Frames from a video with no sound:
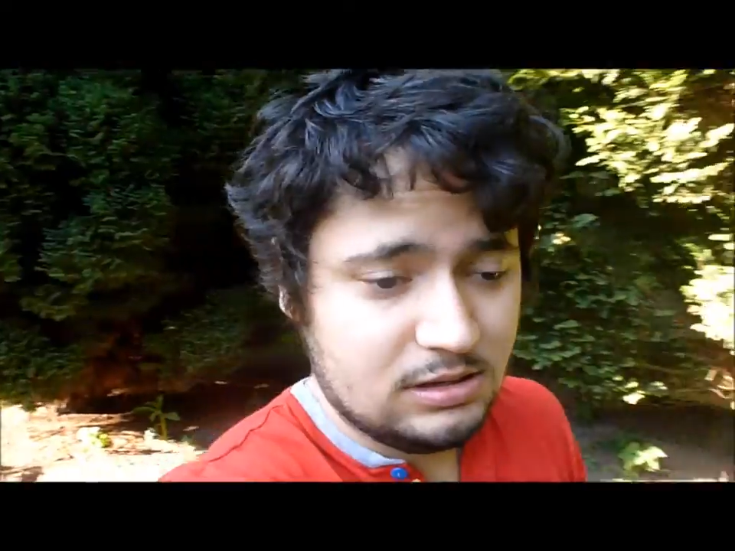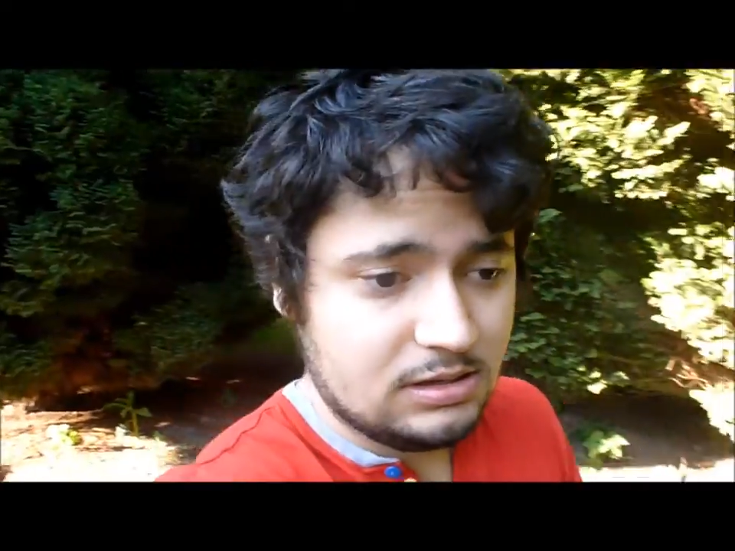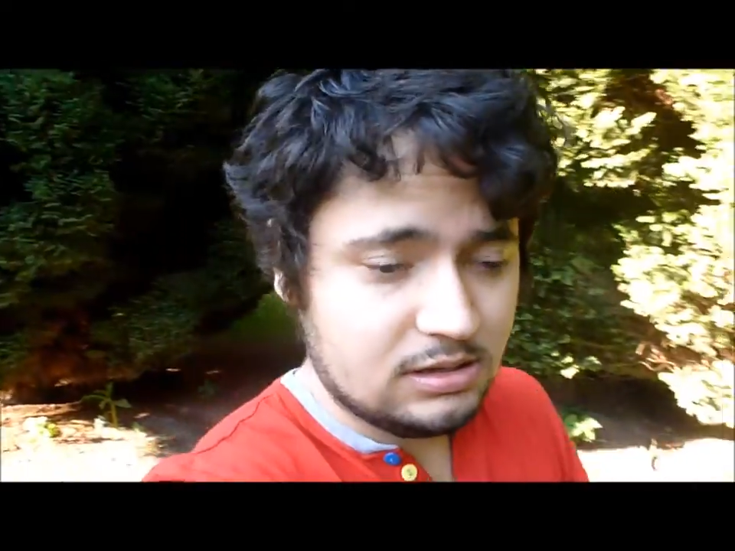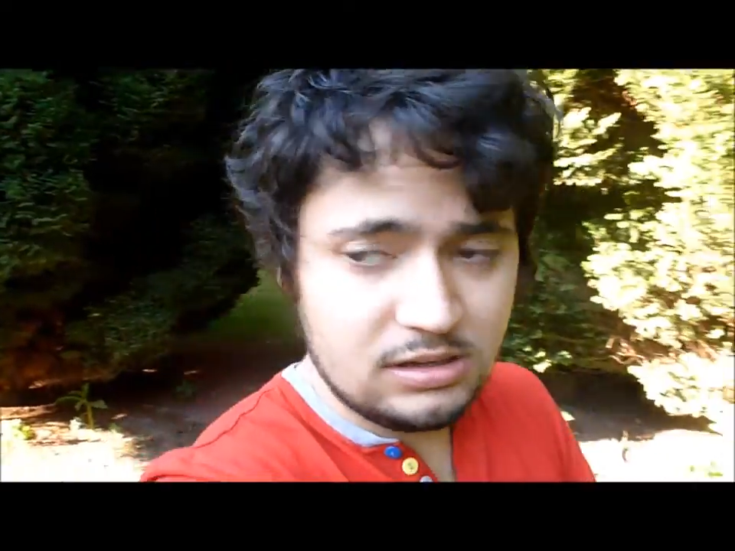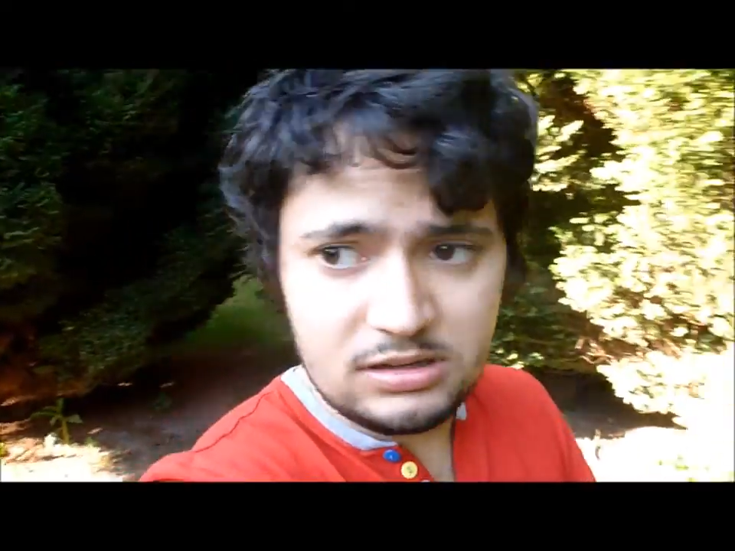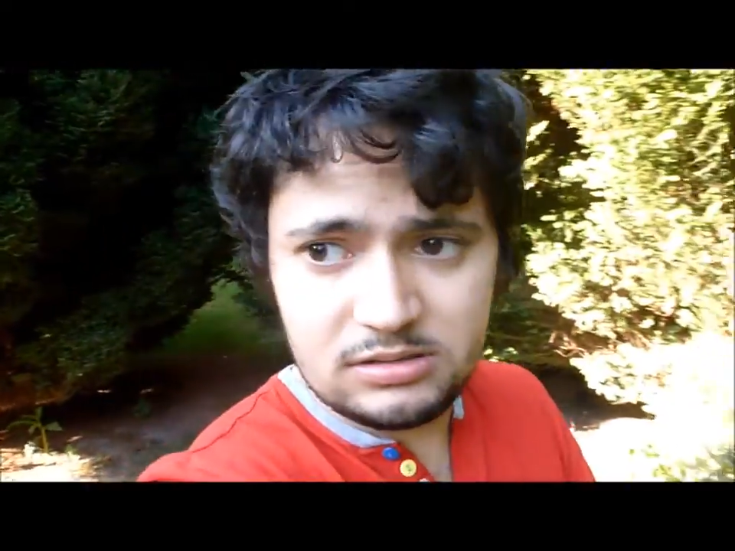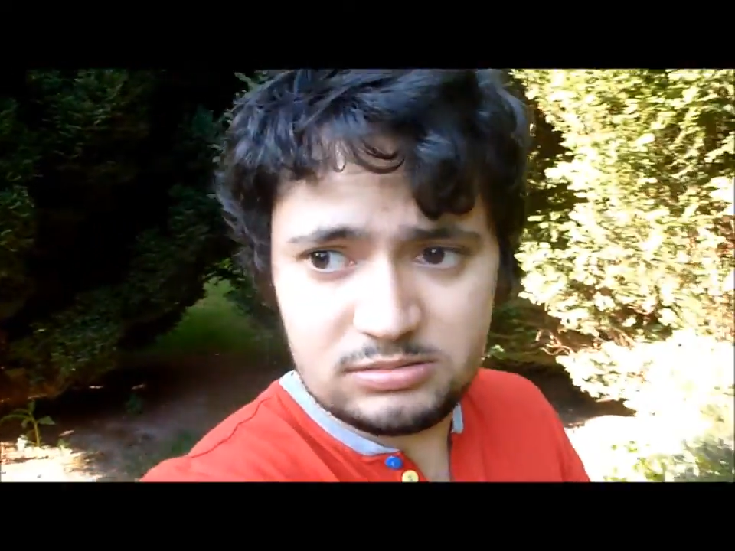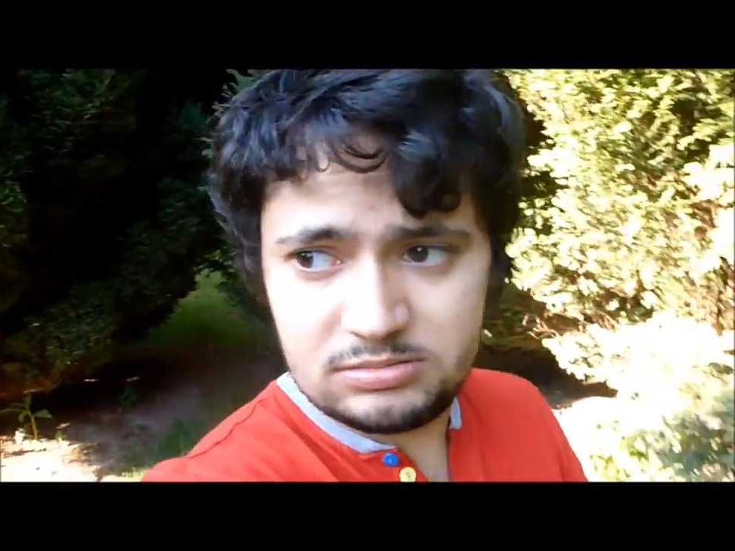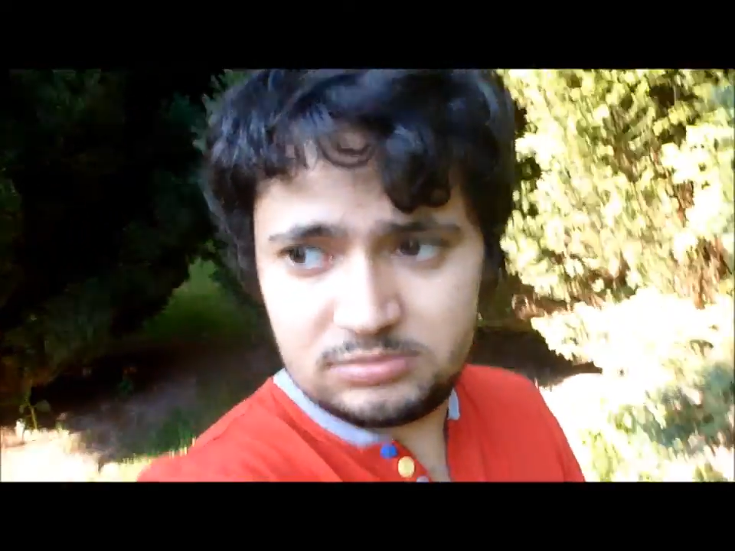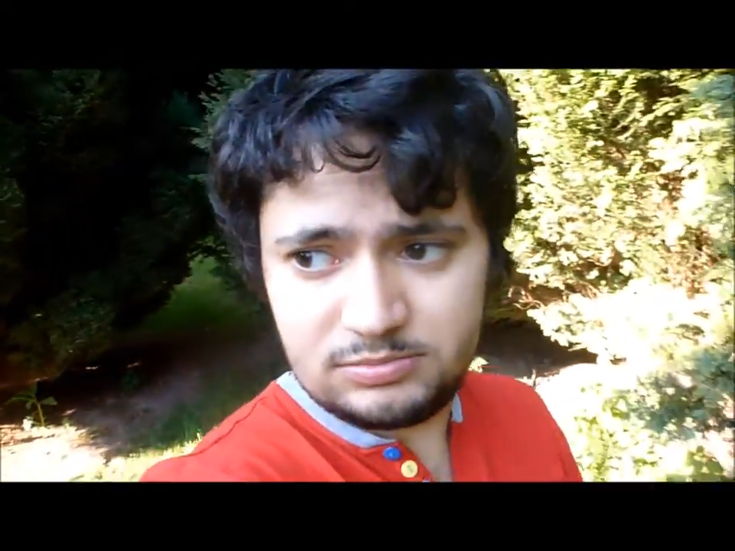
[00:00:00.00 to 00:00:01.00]

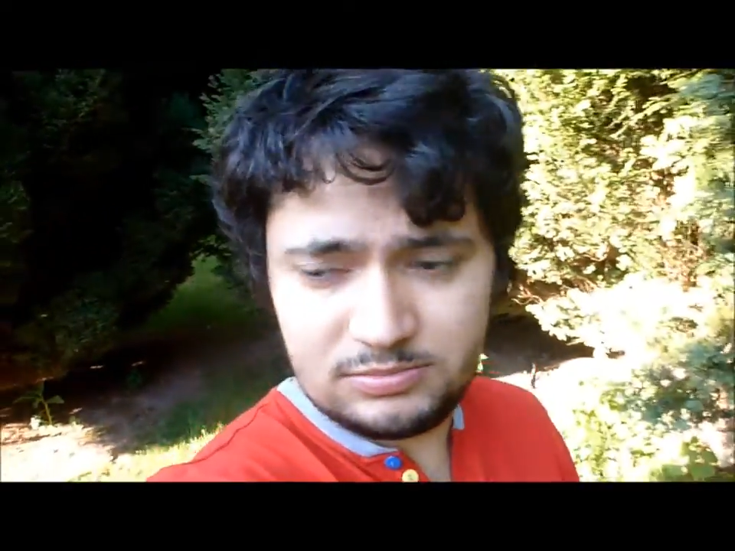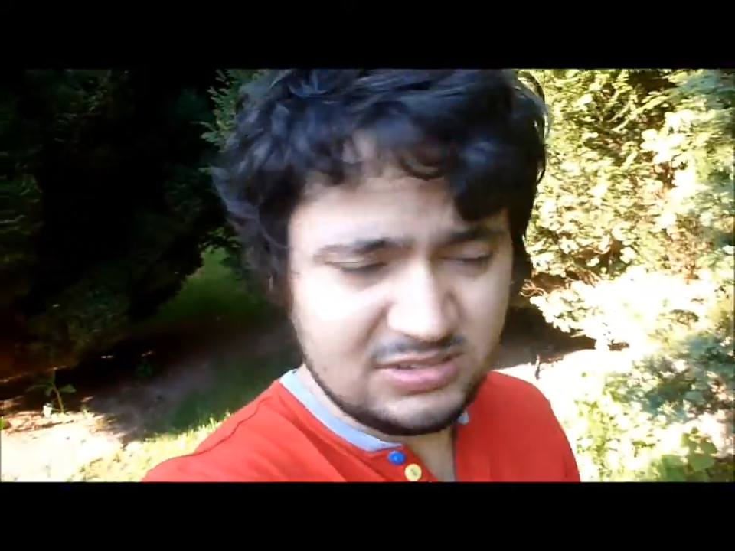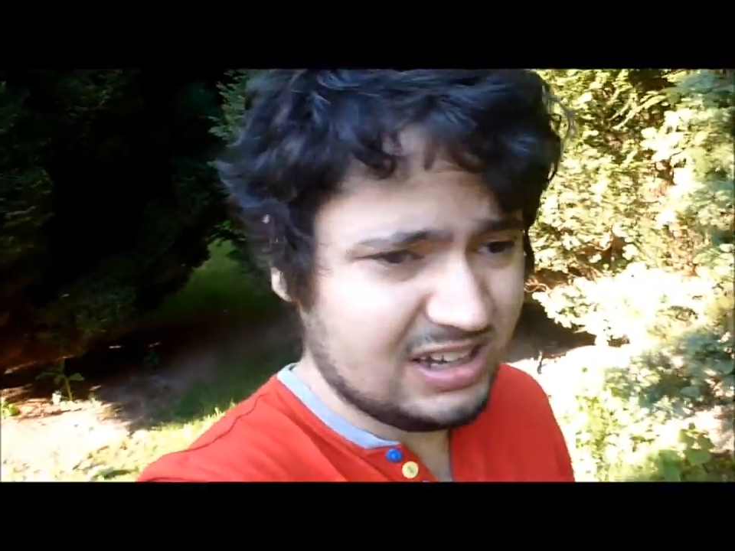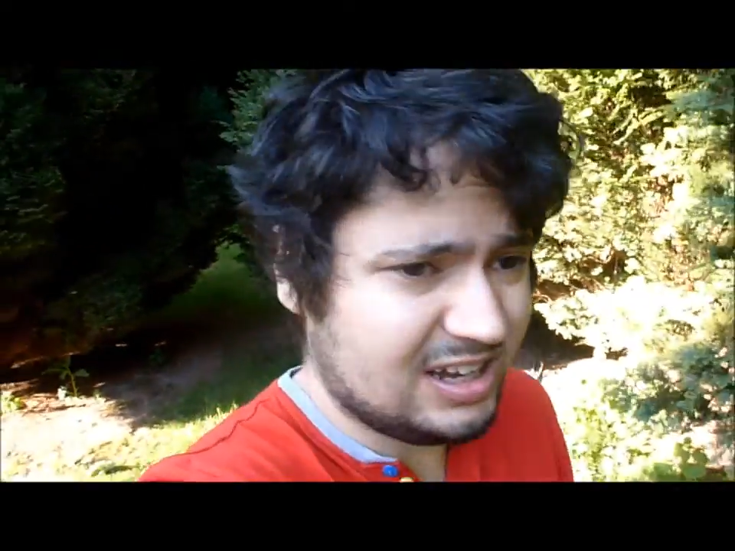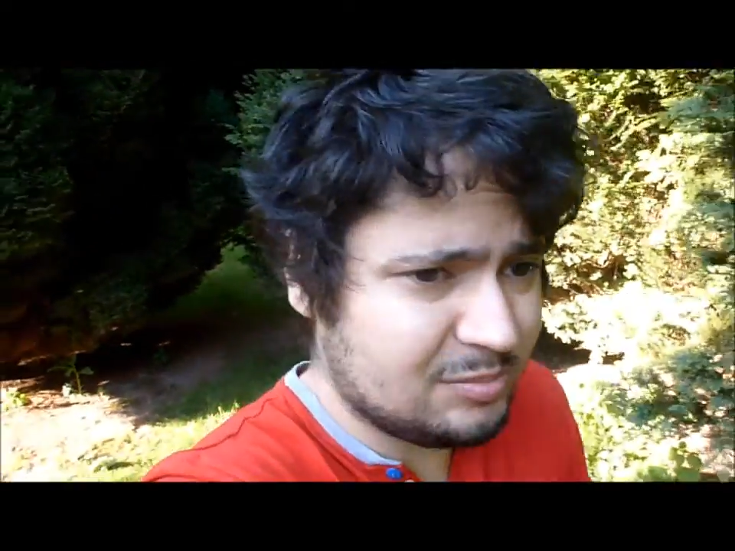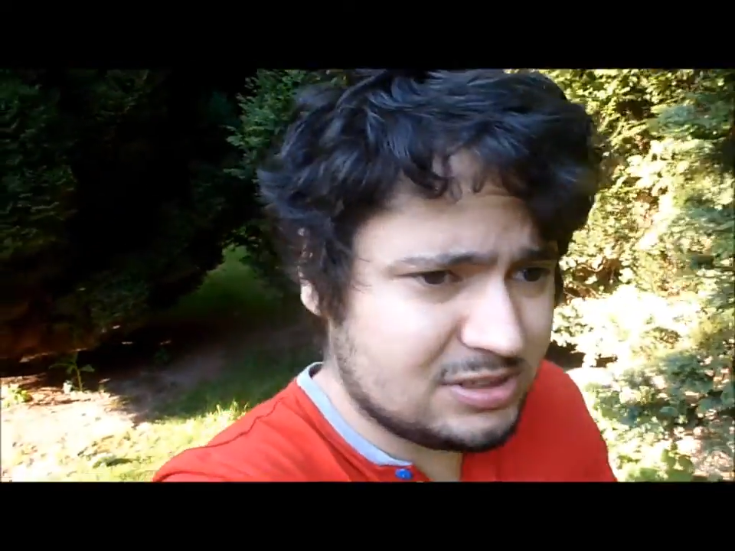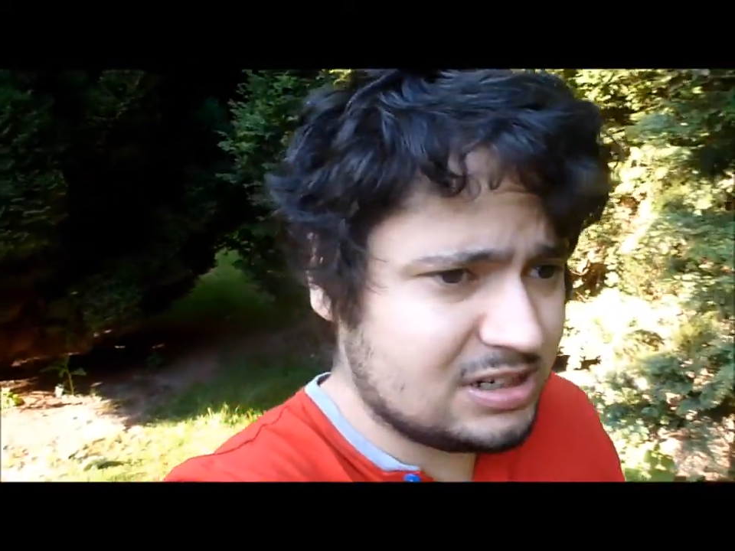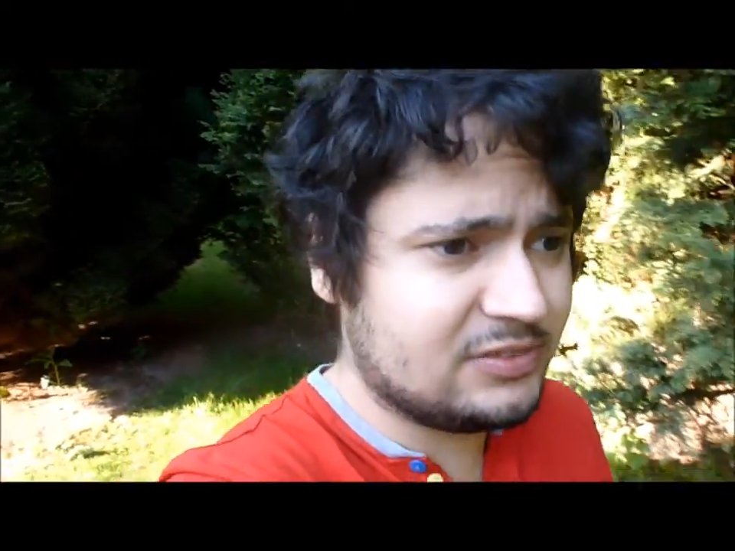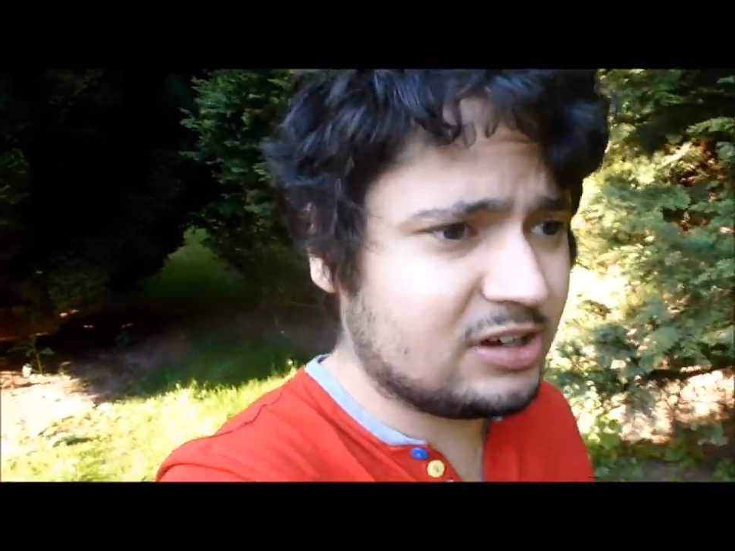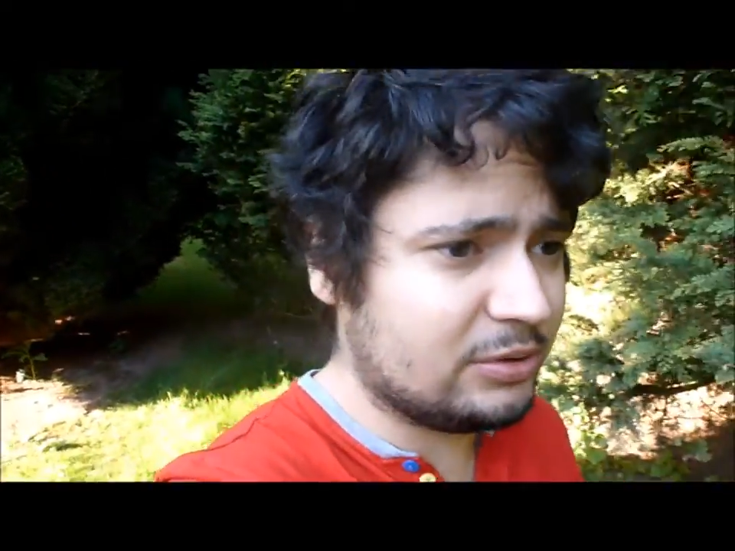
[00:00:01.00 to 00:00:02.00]
Yeah, I'm just
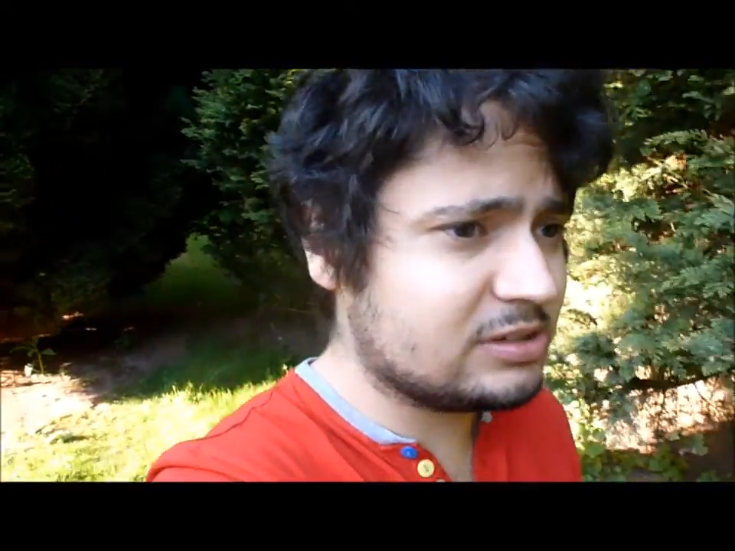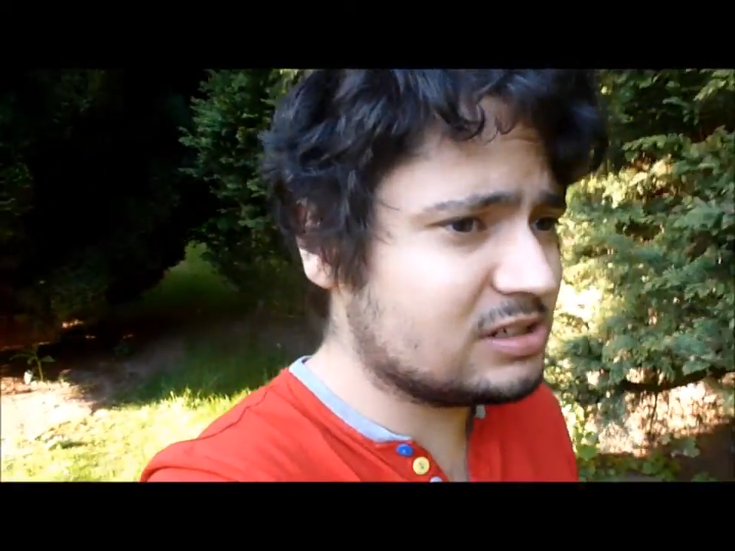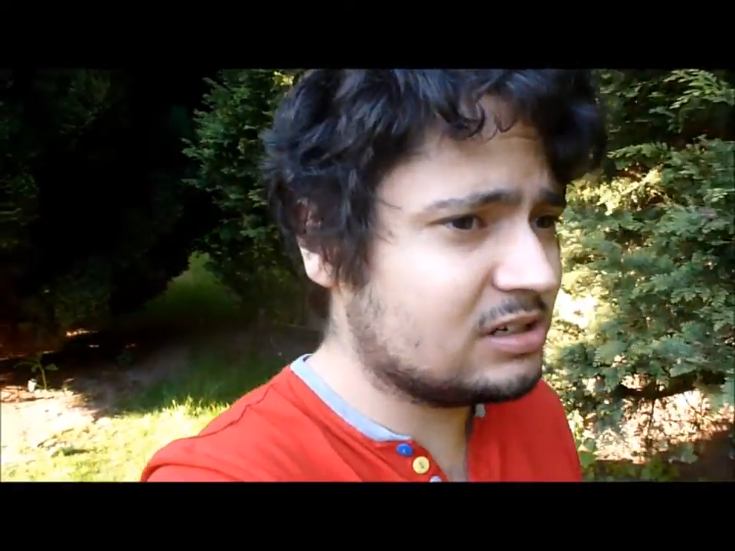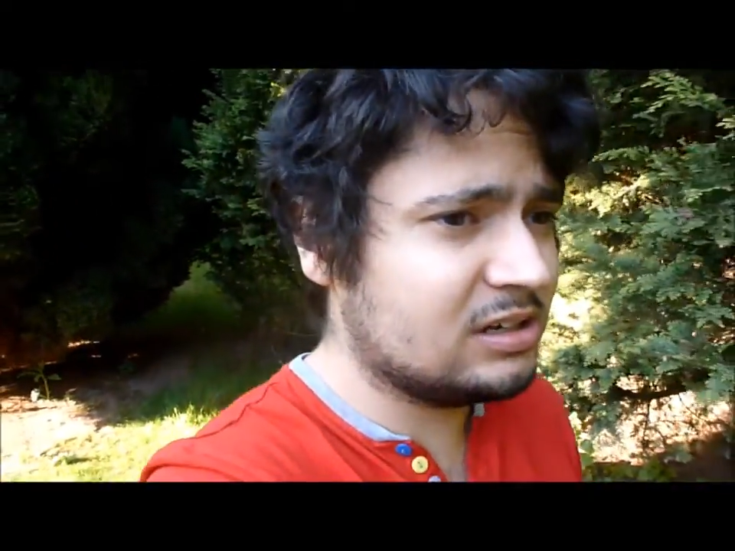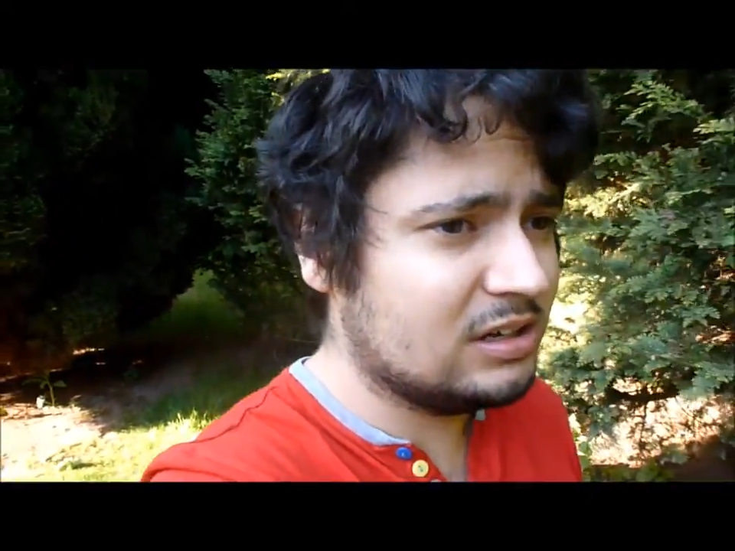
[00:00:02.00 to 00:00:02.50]
never going to